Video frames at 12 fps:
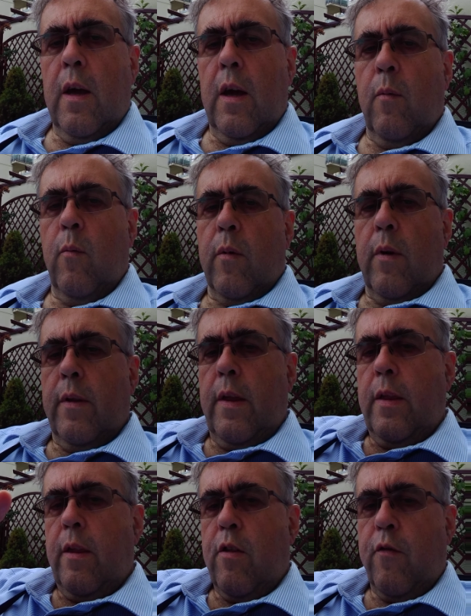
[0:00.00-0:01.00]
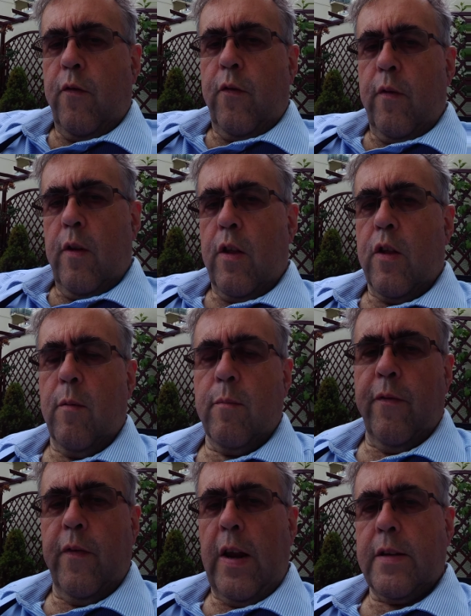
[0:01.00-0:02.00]
And then it's
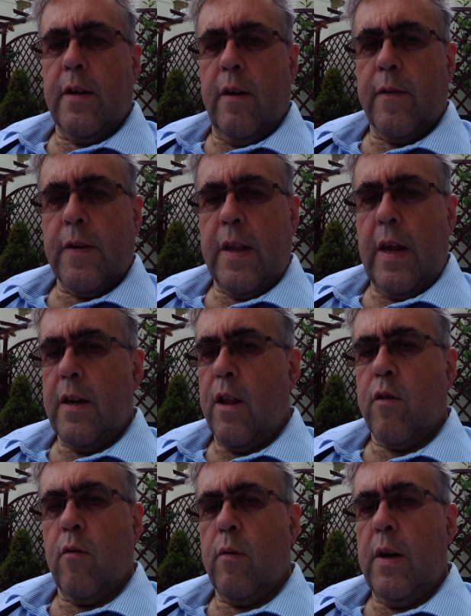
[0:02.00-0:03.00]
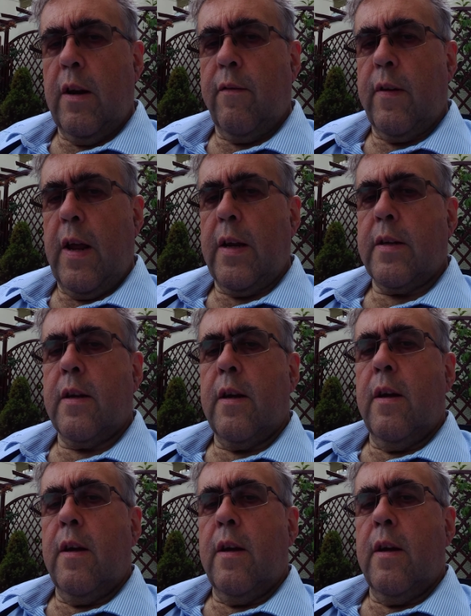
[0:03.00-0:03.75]
assumed flat after that, and it's not really flat.